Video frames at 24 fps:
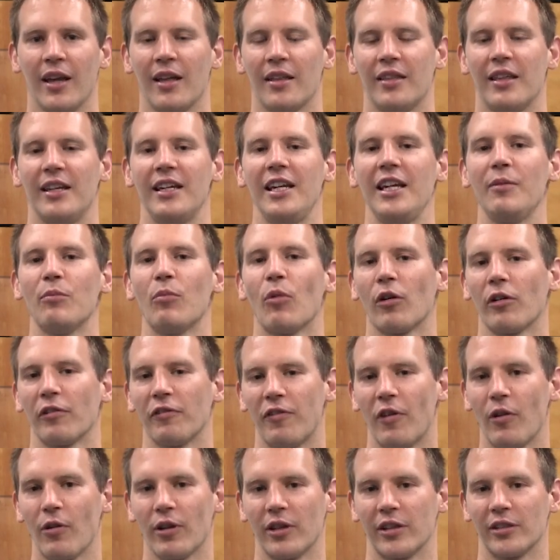that need more
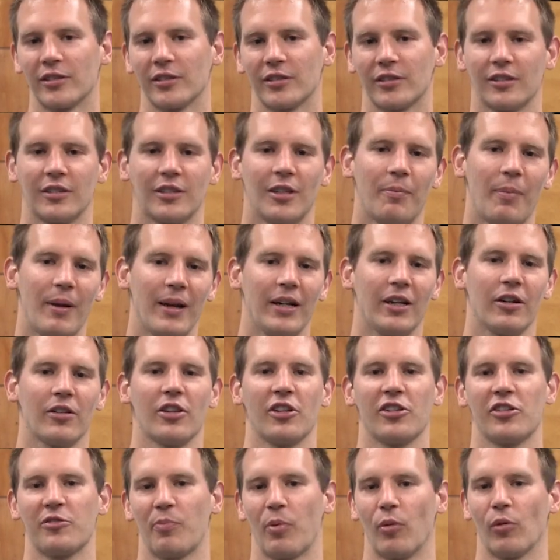focus depending on
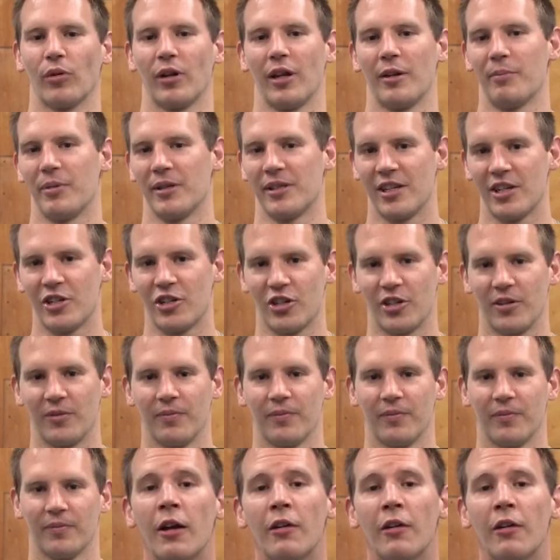the sport and position.